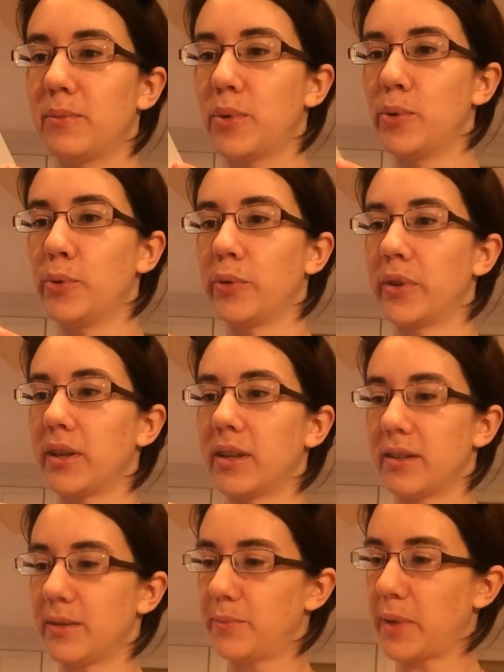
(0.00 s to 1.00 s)
pull
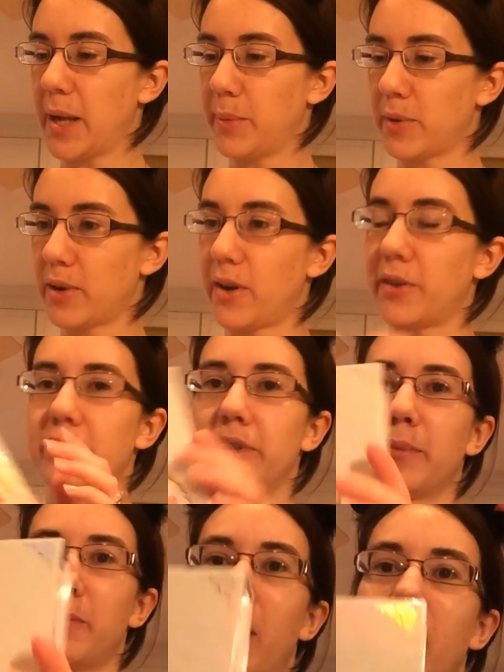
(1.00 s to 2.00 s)
the paper off
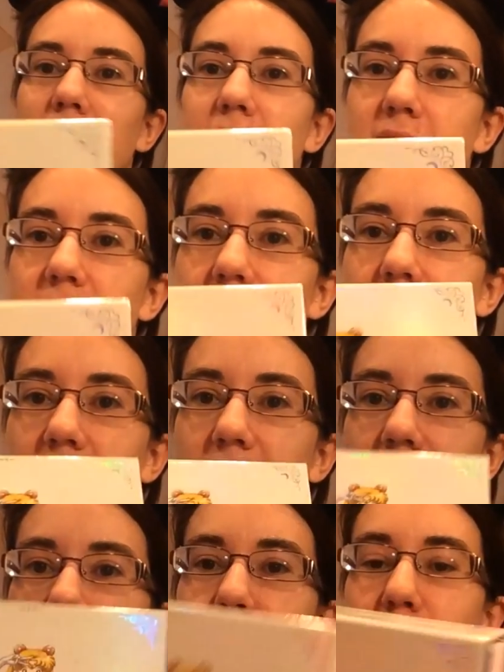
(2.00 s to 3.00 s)
the box
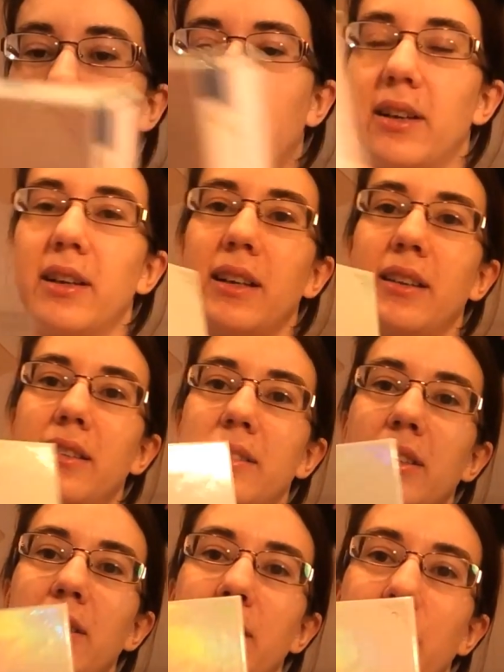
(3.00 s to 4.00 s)
But there it
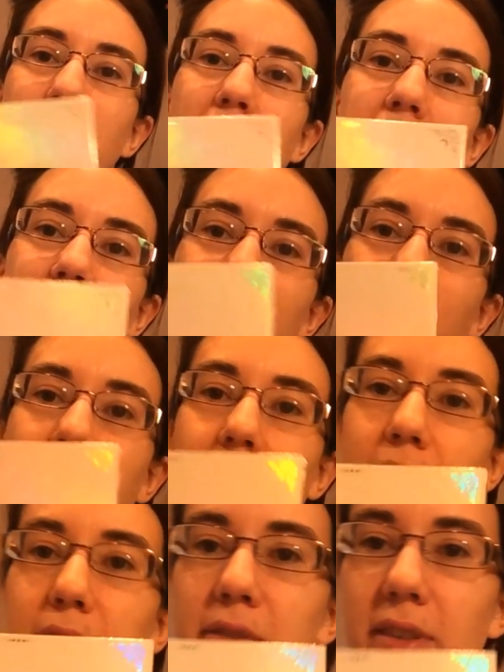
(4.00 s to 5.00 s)
is. And on the back you
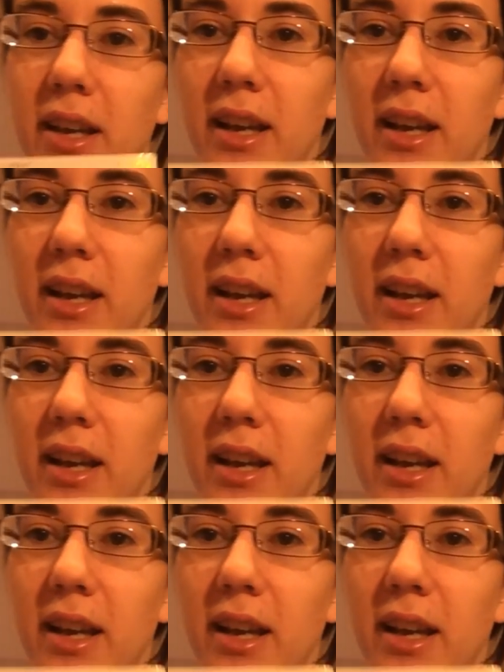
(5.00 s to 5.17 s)
have